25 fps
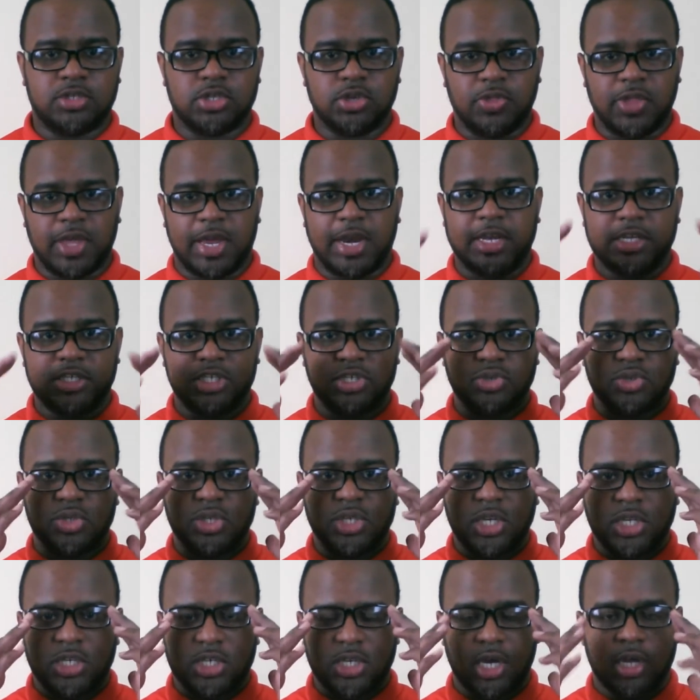so that as you
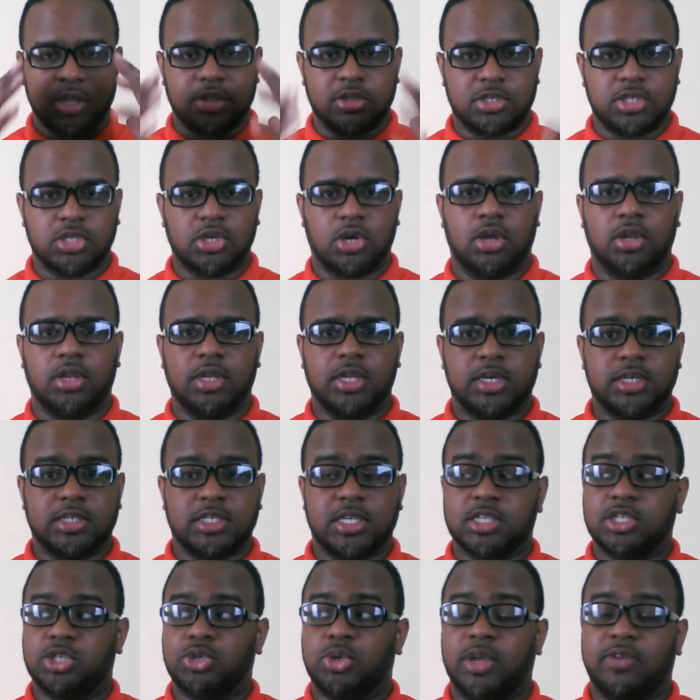teach other song
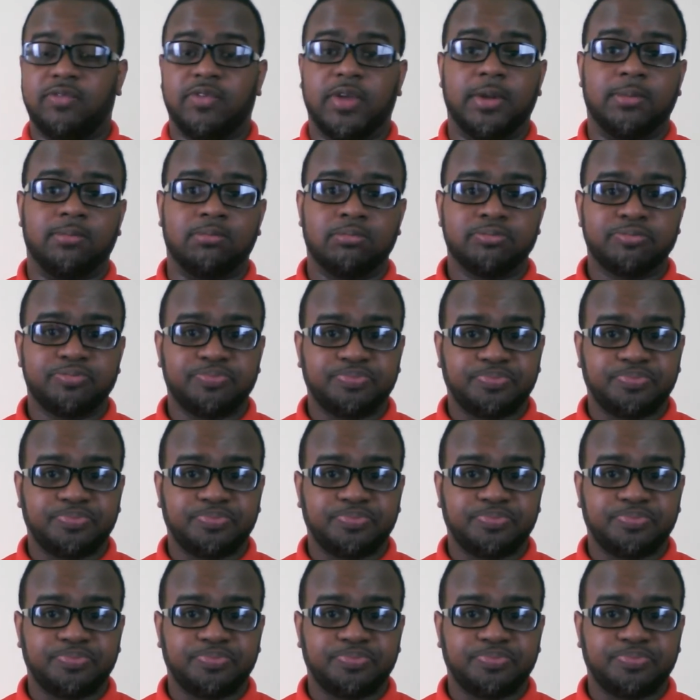leaders, as you even